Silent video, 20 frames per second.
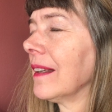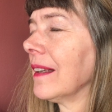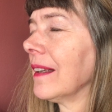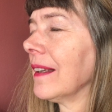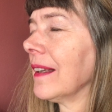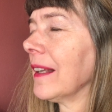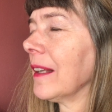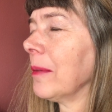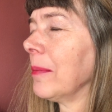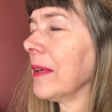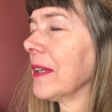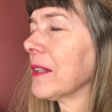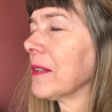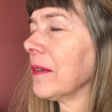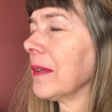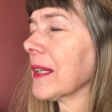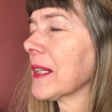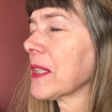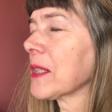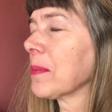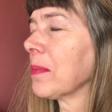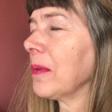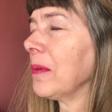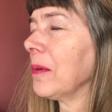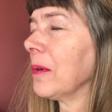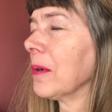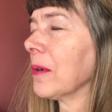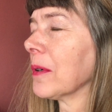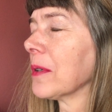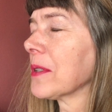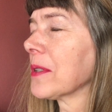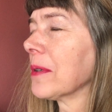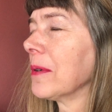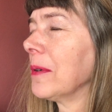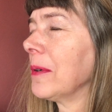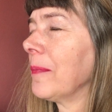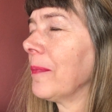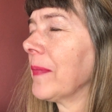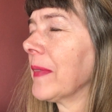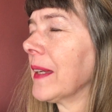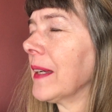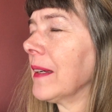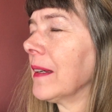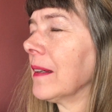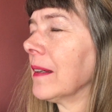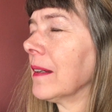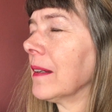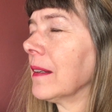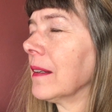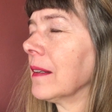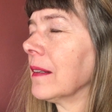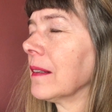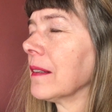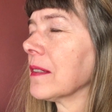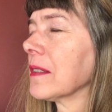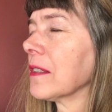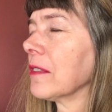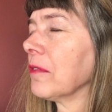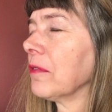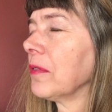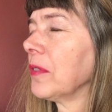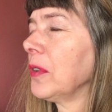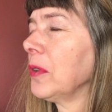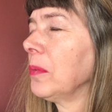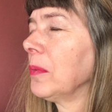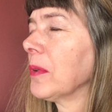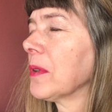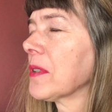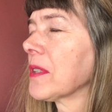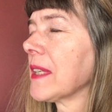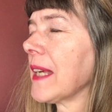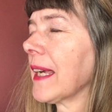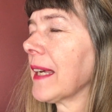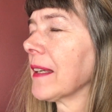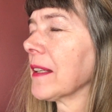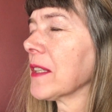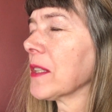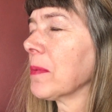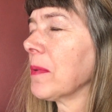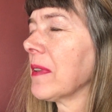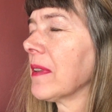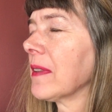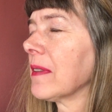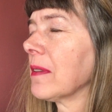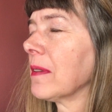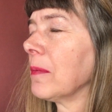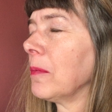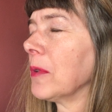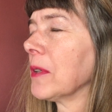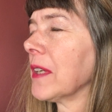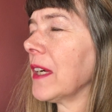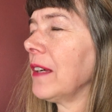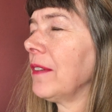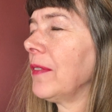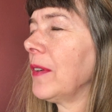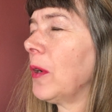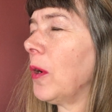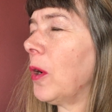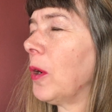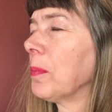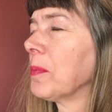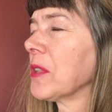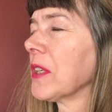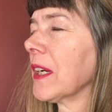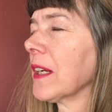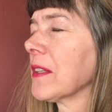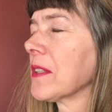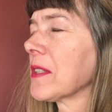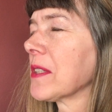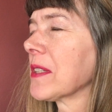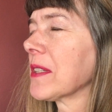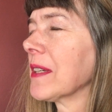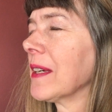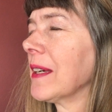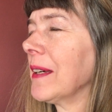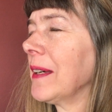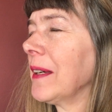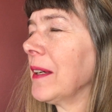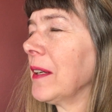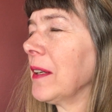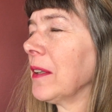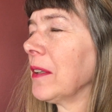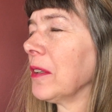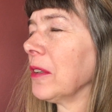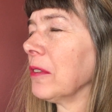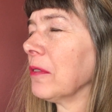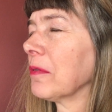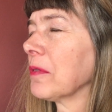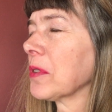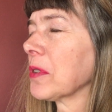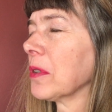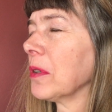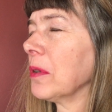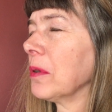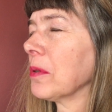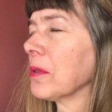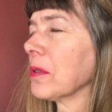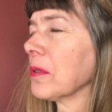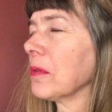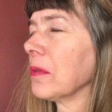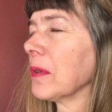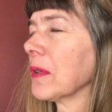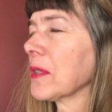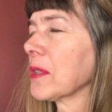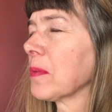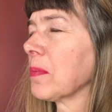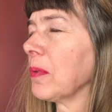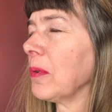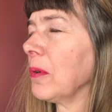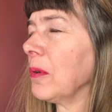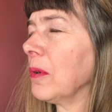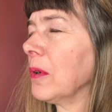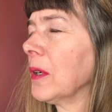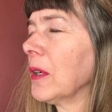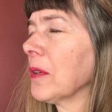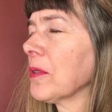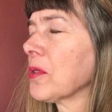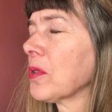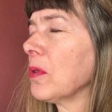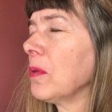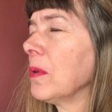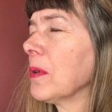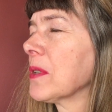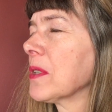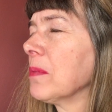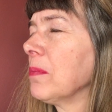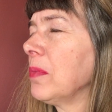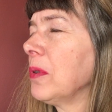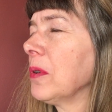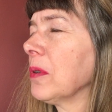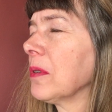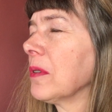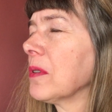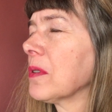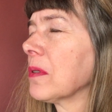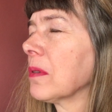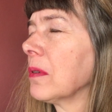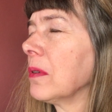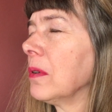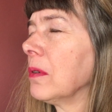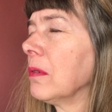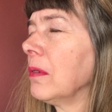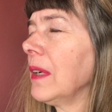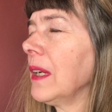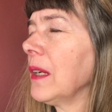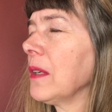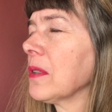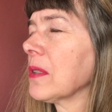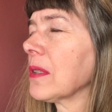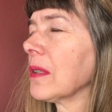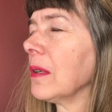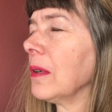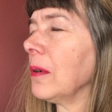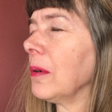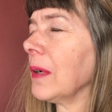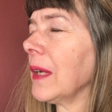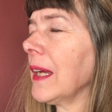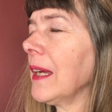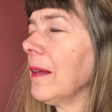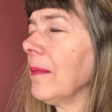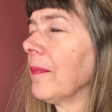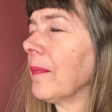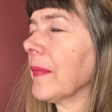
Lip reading: little bit to explore. So just a few more seconds with whatever objects you've chosen to explore. So what's important is to go really slowly